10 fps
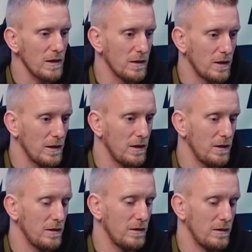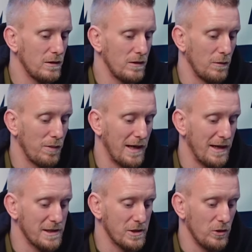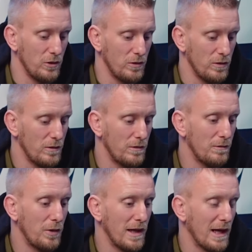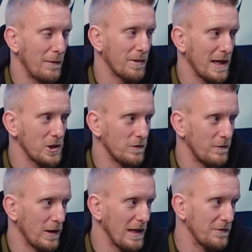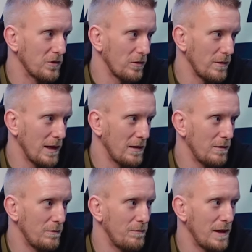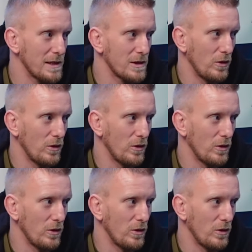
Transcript: The, the plan is to put in an application for leave to remain based